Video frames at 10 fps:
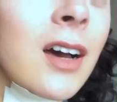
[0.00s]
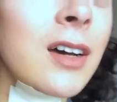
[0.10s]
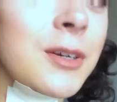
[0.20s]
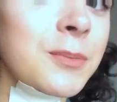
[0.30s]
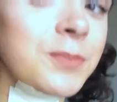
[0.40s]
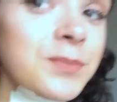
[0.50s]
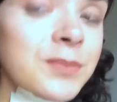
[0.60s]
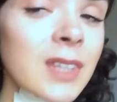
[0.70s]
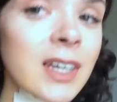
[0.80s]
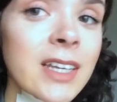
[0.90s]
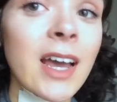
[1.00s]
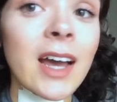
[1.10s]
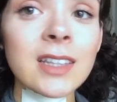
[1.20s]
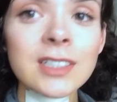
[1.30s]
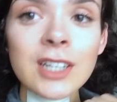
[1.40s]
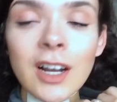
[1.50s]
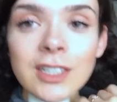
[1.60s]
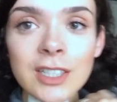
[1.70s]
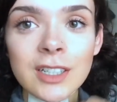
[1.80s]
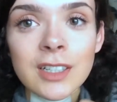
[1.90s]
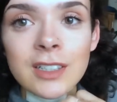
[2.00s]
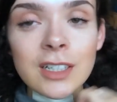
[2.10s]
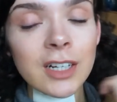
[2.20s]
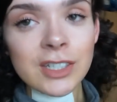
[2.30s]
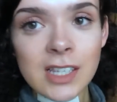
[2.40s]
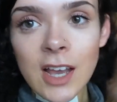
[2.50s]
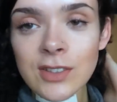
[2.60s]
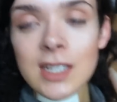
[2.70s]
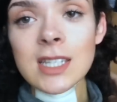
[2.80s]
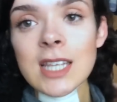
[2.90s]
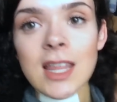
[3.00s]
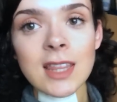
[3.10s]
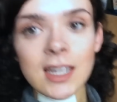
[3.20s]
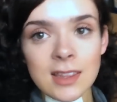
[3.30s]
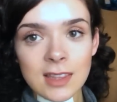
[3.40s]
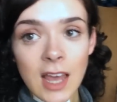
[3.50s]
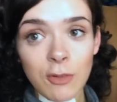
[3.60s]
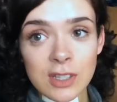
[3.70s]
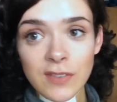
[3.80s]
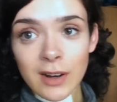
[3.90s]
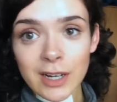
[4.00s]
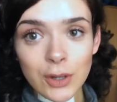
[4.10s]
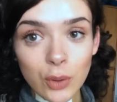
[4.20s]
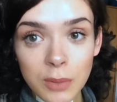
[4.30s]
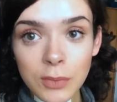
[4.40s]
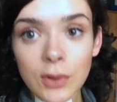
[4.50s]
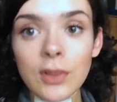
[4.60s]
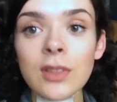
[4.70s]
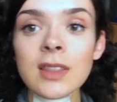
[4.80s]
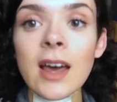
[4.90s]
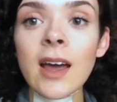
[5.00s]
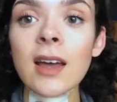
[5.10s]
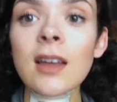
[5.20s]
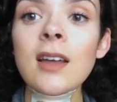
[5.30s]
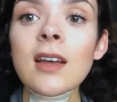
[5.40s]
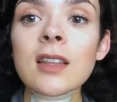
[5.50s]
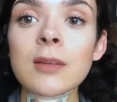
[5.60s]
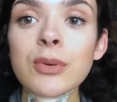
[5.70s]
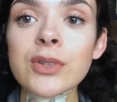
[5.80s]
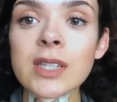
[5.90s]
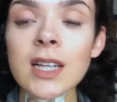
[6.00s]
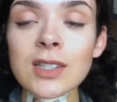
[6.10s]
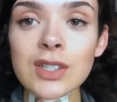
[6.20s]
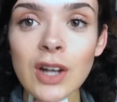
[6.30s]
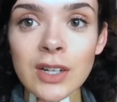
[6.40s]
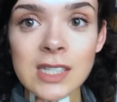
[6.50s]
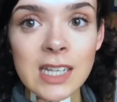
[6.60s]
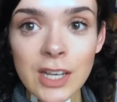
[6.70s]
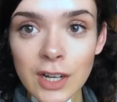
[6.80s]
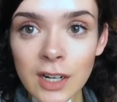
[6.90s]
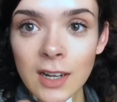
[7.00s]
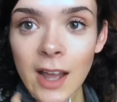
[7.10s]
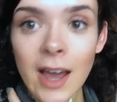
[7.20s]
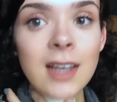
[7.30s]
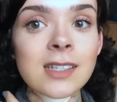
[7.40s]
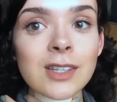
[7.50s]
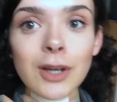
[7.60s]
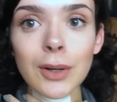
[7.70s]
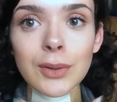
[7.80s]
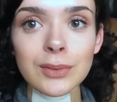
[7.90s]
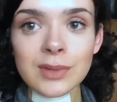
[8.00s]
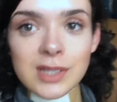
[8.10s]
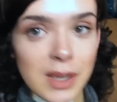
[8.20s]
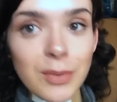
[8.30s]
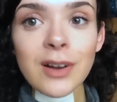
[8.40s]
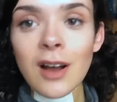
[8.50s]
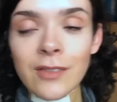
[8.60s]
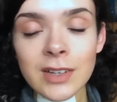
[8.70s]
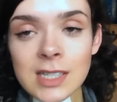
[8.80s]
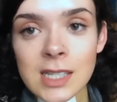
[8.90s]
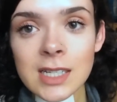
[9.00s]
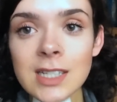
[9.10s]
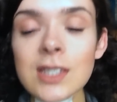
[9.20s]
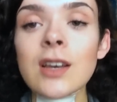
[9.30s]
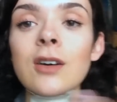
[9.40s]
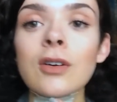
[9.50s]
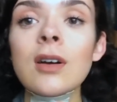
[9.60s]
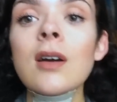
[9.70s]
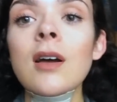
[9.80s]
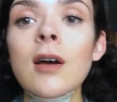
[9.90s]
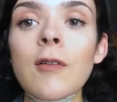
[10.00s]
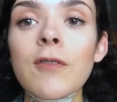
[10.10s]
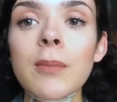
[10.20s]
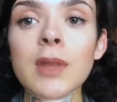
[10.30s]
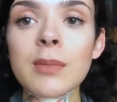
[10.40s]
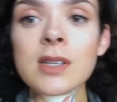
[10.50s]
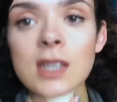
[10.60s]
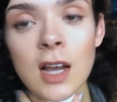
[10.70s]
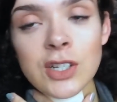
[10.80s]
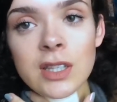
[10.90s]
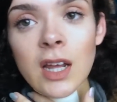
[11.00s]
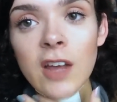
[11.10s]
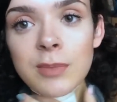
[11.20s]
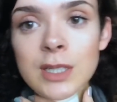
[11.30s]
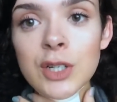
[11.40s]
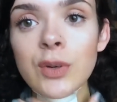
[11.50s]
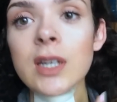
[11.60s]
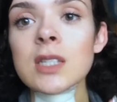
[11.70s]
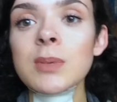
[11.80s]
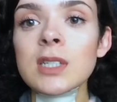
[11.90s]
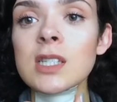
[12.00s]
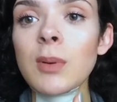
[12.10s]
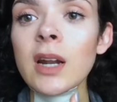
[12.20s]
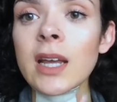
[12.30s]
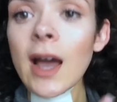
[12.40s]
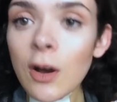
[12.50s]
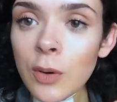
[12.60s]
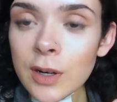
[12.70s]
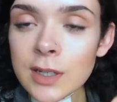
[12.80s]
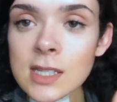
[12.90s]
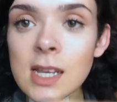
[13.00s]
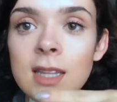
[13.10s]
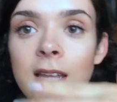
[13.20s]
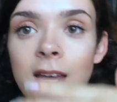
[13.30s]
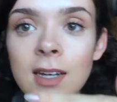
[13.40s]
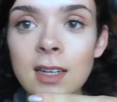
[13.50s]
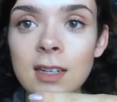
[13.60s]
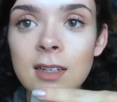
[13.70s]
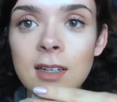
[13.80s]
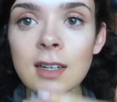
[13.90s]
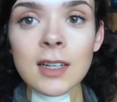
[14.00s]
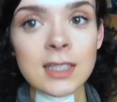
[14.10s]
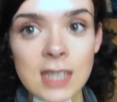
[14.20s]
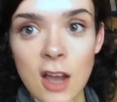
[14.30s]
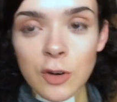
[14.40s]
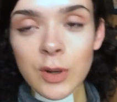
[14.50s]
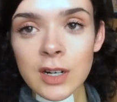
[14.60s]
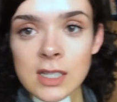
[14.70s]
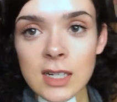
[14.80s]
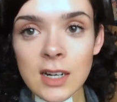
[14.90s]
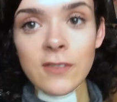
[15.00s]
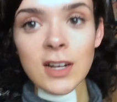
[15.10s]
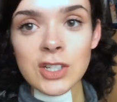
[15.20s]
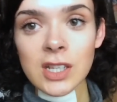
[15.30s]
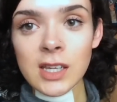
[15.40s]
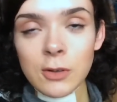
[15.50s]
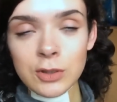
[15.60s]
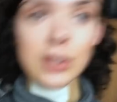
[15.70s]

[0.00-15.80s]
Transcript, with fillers: um, yeah, the doctor, Dr. Zukowski said that that was very normal, that the bruising that starts here has to go somewhere, obviously. So from the massaging that I've been doing, it's been spreading outwards and then downwards, and eventually it will